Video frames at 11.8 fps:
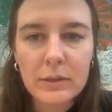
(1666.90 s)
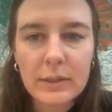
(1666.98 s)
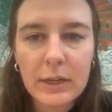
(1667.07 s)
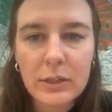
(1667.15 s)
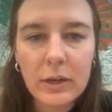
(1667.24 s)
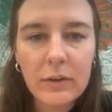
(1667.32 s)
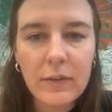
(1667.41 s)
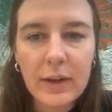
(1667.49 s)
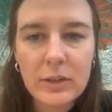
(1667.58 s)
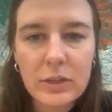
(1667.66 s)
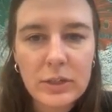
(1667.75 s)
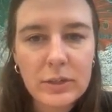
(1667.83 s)
saturated
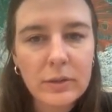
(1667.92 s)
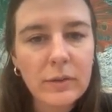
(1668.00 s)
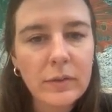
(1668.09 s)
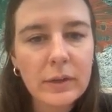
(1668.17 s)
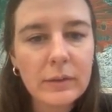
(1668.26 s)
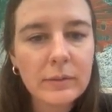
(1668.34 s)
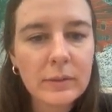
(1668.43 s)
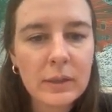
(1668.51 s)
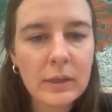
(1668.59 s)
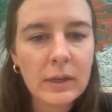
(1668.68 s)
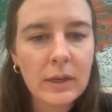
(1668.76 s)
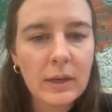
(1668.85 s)
fats, just to review,
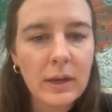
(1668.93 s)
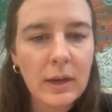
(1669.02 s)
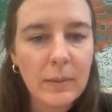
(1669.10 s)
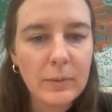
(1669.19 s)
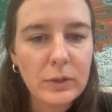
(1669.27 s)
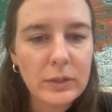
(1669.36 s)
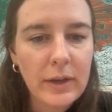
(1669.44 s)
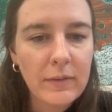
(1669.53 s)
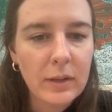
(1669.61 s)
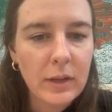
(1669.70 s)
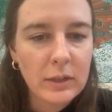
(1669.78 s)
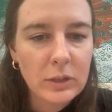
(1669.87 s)
you just have a
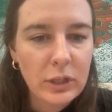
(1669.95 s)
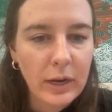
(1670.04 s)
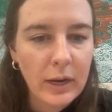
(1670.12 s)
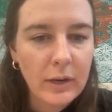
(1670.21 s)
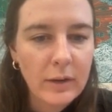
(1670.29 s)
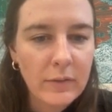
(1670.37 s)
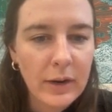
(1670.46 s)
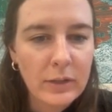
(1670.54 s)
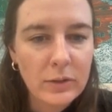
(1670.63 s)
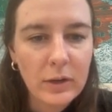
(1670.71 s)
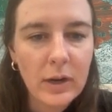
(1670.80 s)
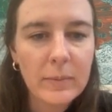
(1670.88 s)
long chain of
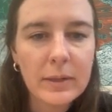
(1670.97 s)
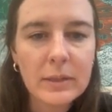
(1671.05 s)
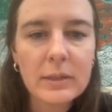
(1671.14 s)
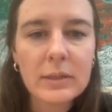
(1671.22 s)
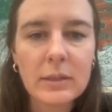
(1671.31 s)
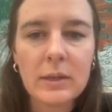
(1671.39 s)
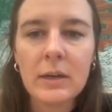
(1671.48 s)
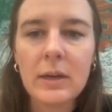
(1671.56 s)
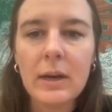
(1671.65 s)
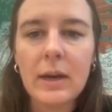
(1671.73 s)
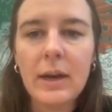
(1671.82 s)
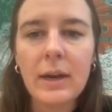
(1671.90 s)
hydrocarbons,
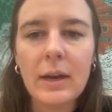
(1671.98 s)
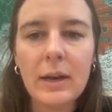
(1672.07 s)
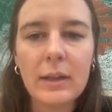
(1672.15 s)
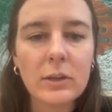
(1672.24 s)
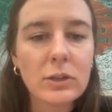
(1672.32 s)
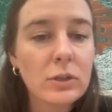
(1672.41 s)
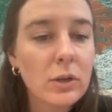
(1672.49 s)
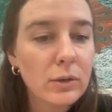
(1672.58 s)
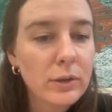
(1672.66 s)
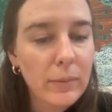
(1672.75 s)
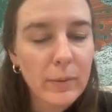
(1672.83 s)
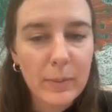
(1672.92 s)
and there's no
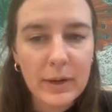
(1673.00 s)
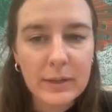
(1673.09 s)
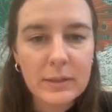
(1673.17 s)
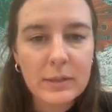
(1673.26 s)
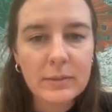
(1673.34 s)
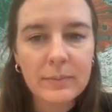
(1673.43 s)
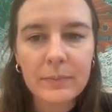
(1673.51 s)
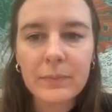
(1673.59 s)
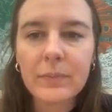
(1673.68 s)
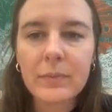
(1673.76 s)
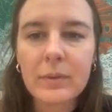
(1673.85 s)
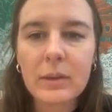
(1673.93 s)
double bonds.
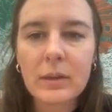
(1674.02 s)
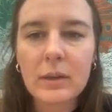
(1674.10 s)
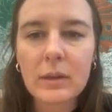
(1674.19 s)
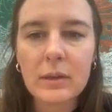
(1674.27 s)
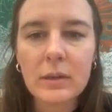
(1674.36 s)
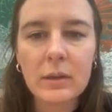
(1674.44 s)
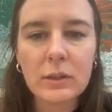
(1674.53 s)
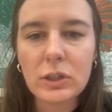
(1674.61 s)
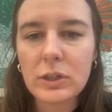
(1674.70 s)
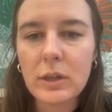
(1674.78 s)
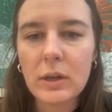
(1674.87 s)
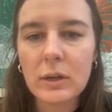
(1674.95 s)
They're
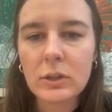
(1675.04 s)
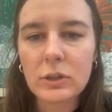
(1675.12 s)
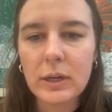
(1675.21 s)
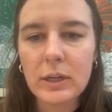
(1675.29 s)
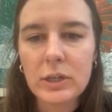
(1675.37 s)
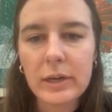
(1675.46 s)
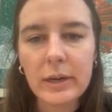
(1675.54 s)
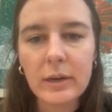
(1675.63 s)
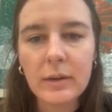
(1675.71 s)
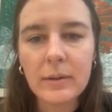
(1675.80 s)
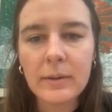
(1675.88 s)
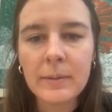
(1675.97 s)
just a long straight chain.
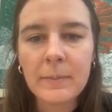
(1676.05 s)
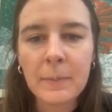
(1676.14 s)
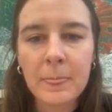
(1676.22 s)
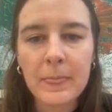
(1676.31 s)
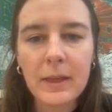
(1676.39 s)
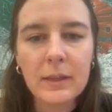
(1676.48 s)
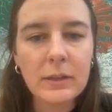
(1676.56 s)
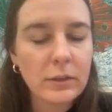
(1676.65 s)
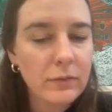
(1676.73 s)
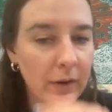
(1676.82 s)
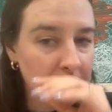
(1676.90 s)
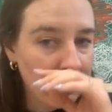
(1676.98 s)
And these are
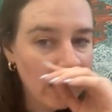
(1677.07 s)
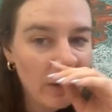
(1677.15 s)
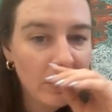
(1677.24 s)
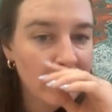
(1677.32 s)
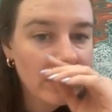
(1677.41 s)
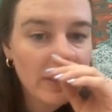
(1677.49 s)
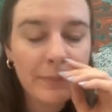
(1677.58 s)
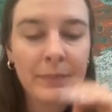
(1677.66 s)
found in animals.